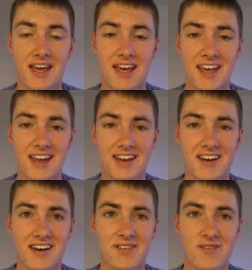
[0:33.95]
and
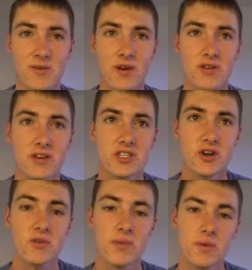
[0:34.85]
uh, what it really
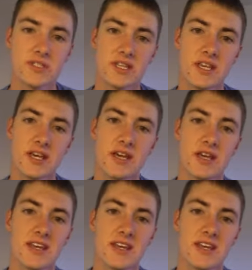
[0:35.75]
showed me was that